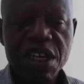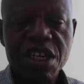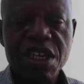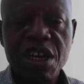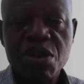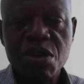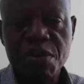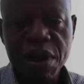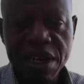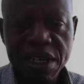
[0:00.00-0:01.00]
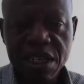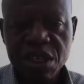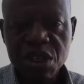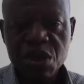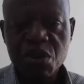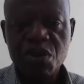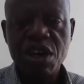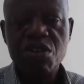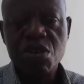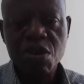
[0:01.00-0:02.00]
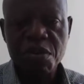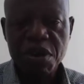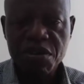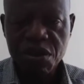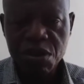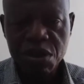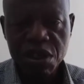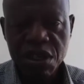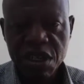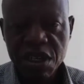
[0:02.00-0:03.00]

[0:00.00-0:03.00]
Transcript: is compounding. We have to compound forward.